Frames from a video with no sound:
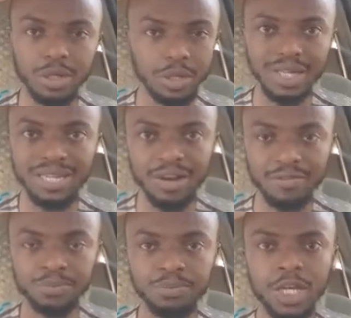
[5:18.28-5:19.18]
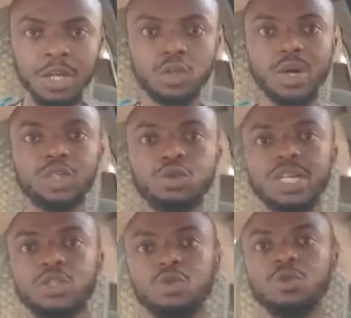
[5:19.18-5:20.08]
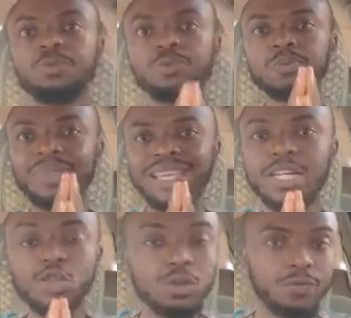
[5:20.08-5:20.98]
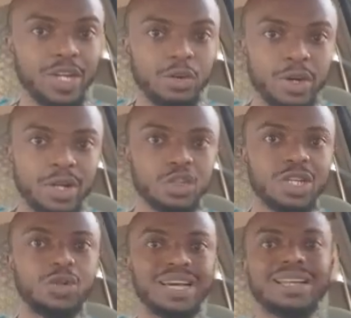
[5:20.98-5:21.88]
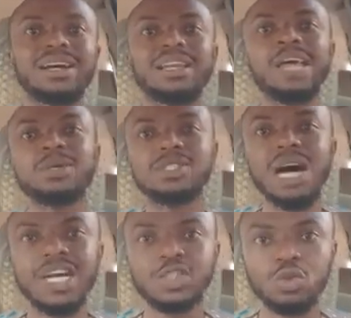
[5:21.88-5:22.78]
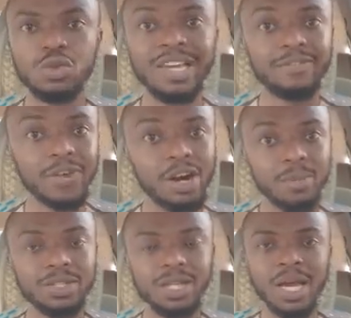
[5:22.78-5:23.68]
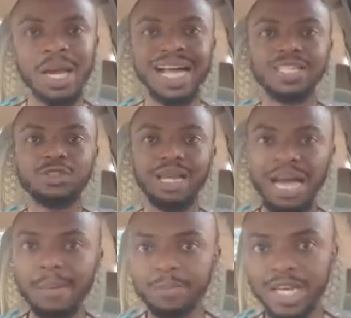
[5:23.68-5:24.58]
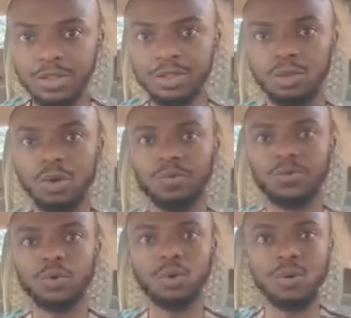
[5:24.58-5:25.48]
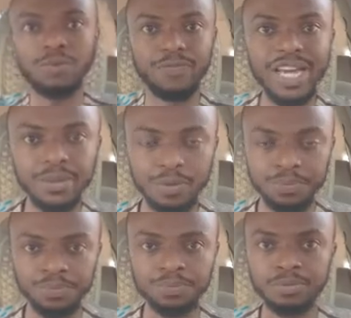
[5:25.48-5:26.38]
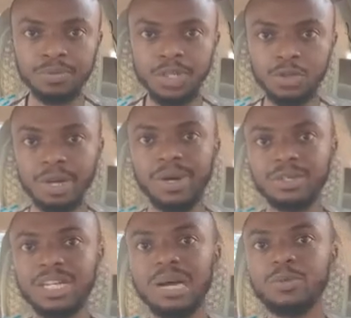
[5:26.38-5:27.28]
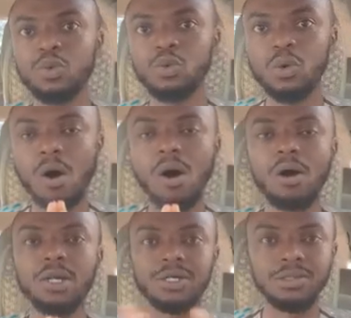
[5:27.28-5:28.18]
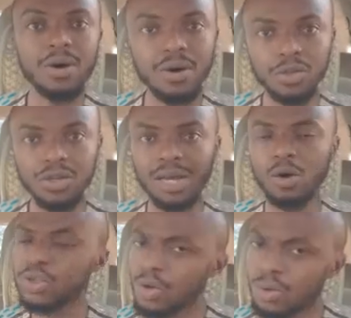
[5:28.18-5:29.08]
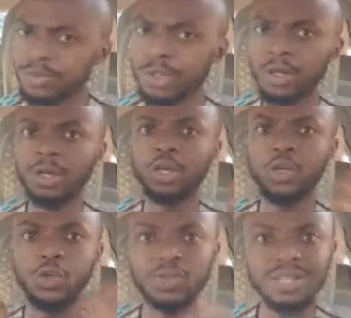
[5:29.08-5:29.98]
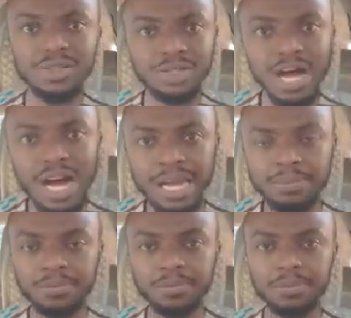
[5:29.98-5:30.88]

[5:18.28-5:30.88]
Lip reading: good enough. So ensure that you get to your venue early so that you can acclimatize to the environment and to the ambience of your venue, so that by the time you are done, you can also use that time